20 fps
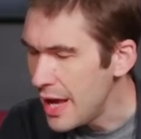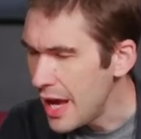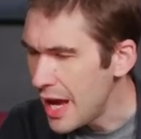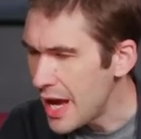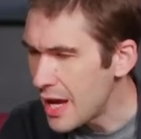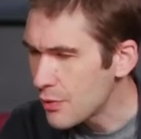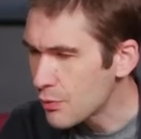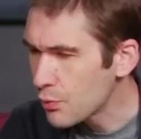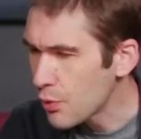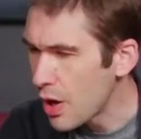
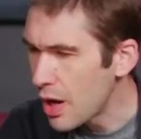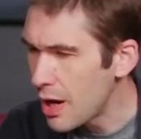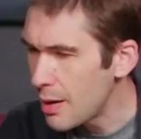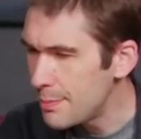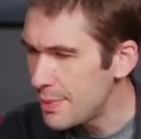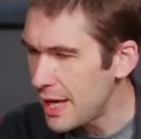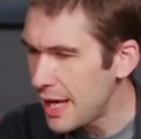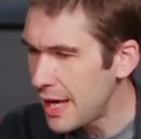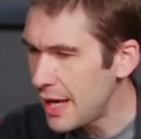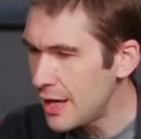and
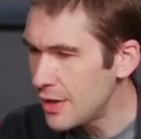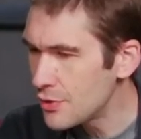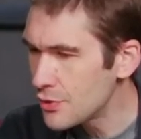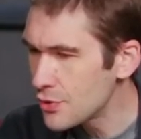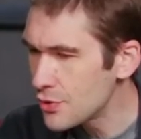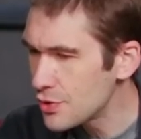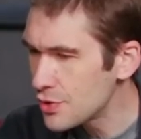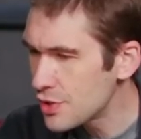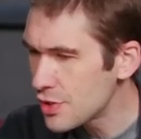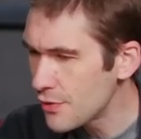Rob
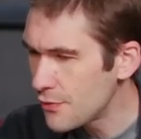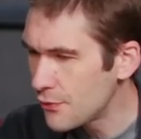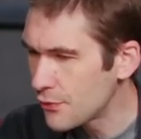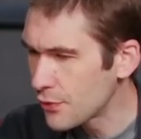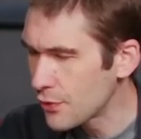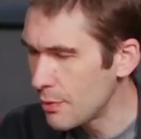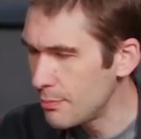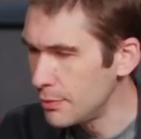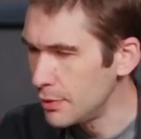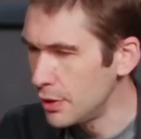Anders
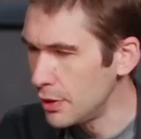from